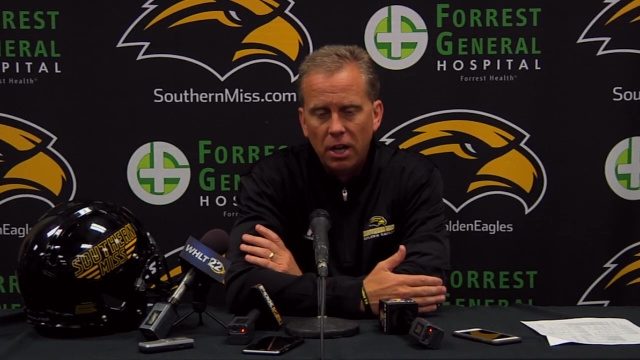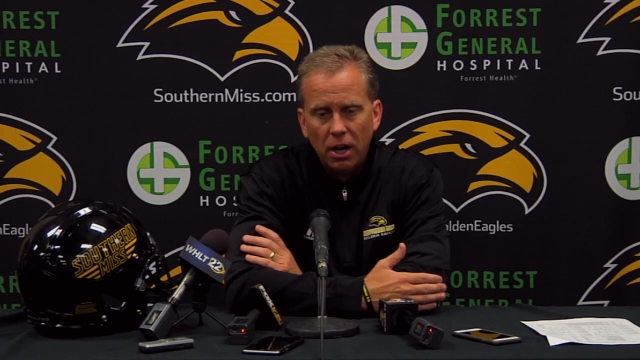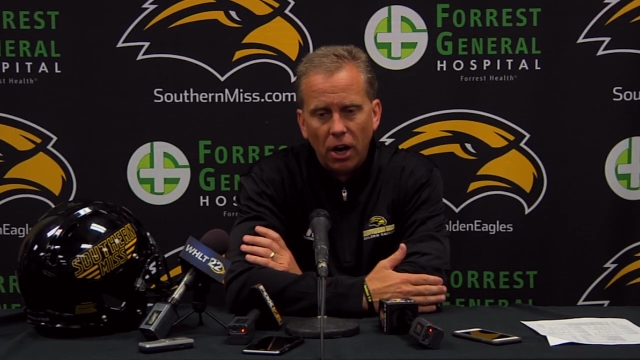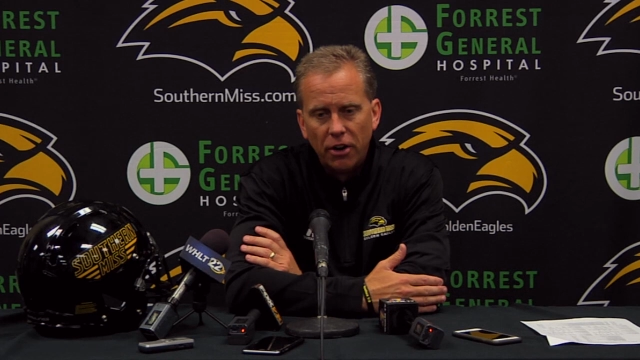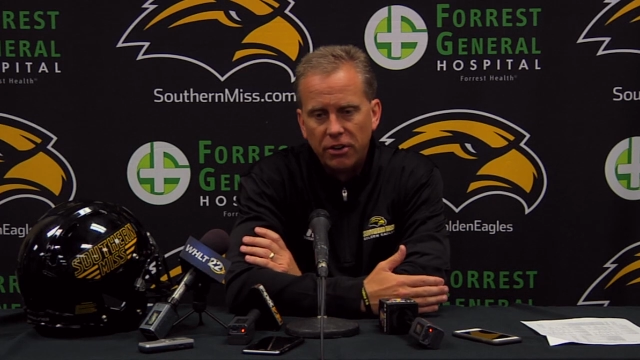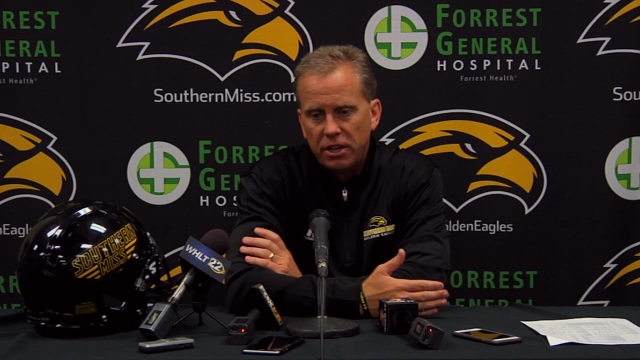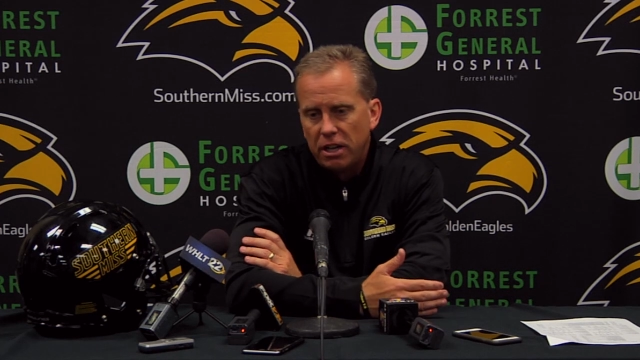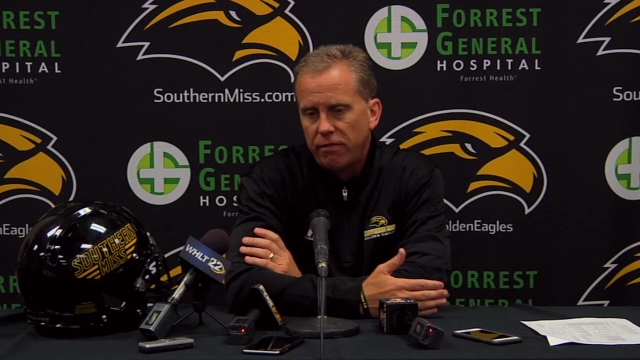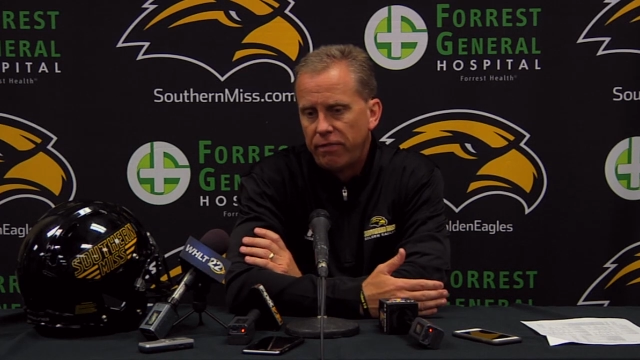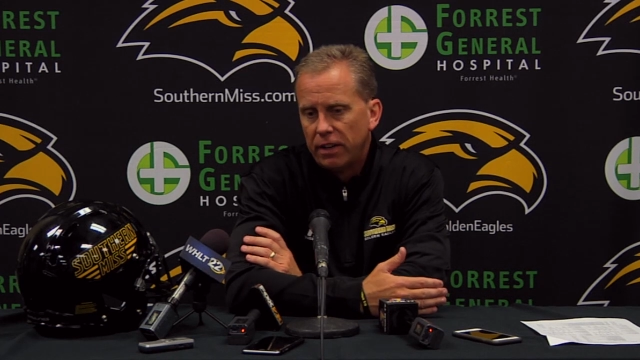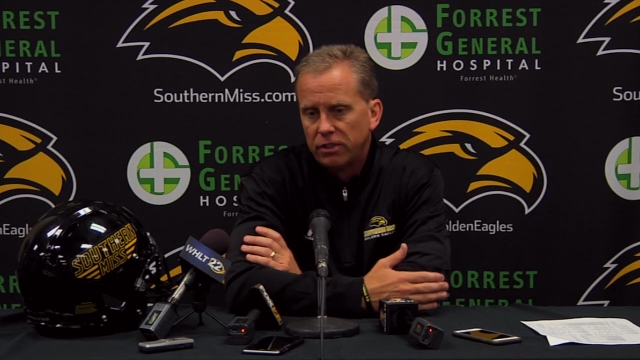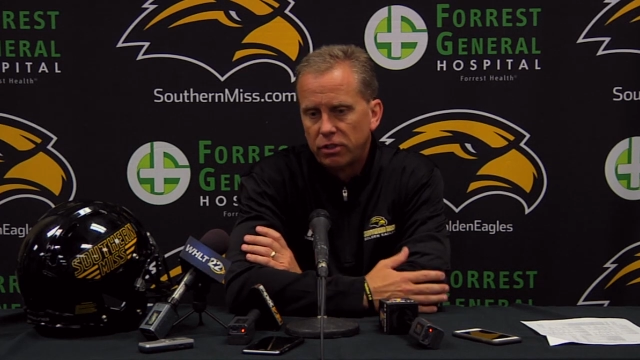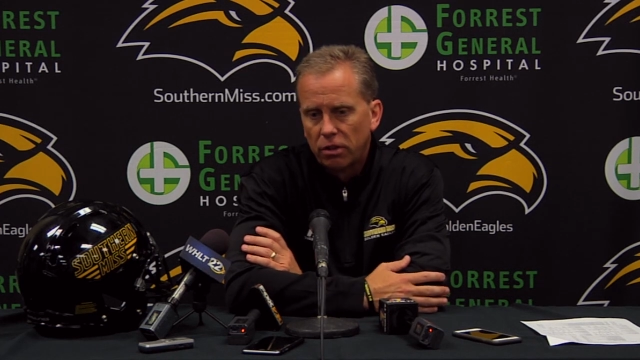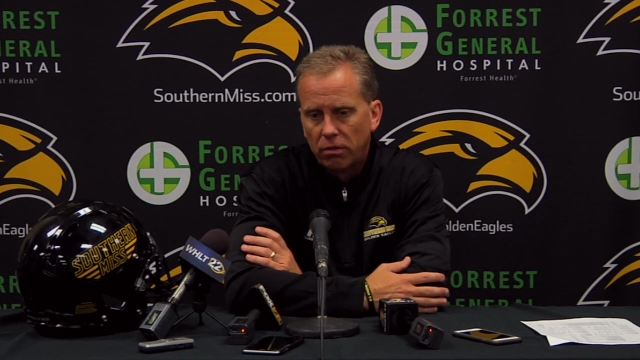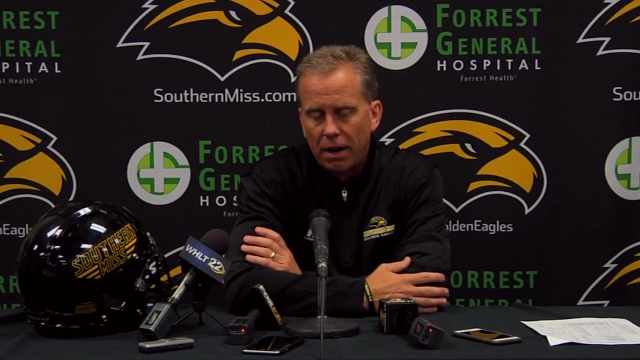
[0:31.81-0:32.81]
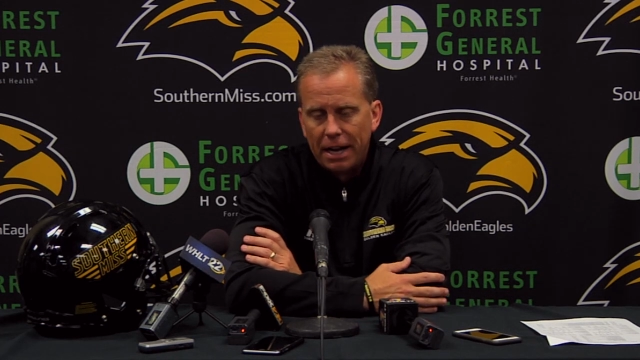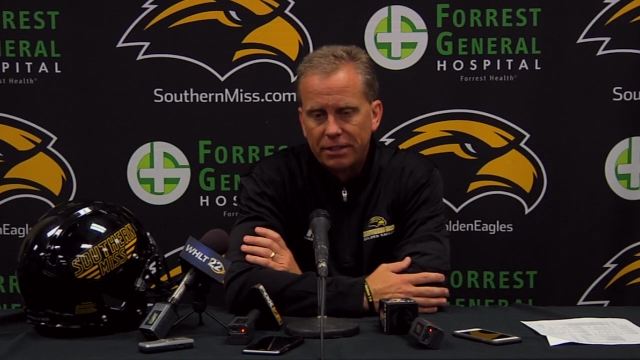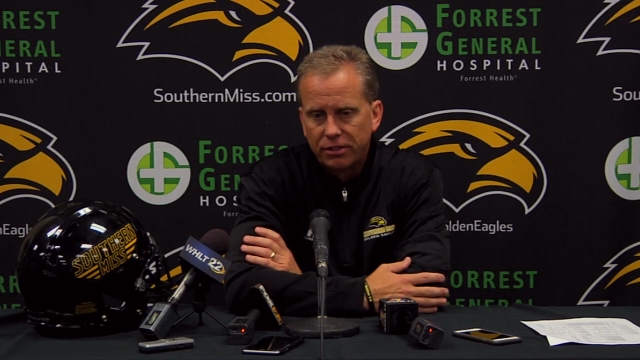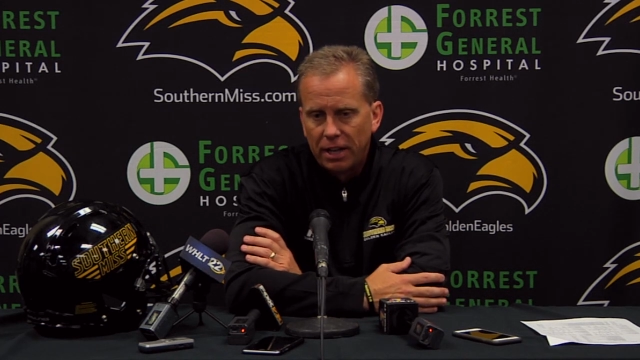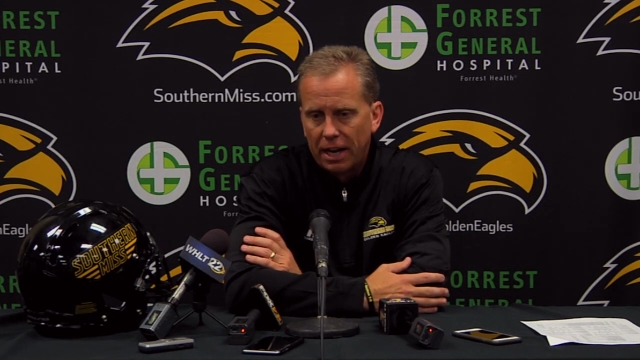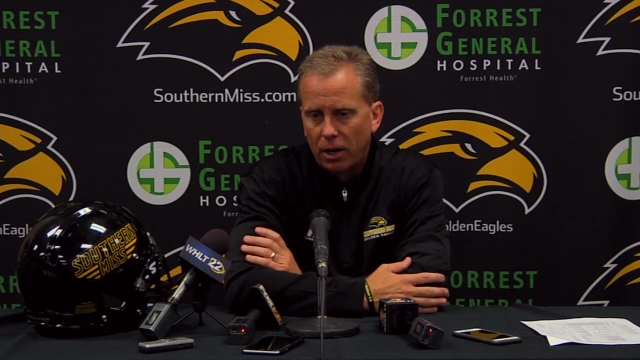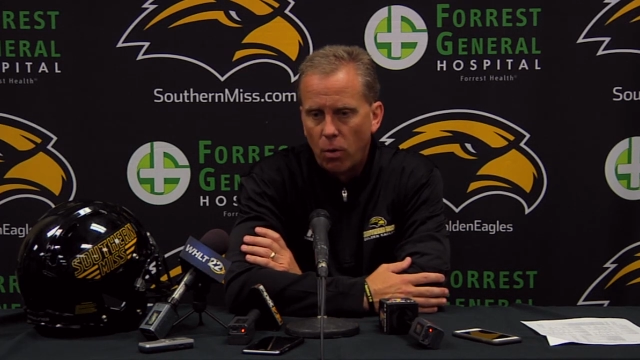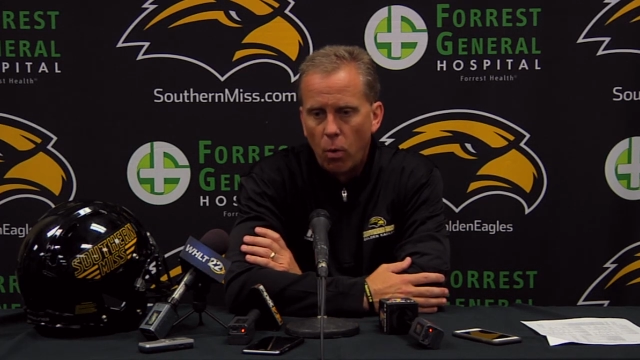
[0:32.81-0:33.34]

Our defense harassed that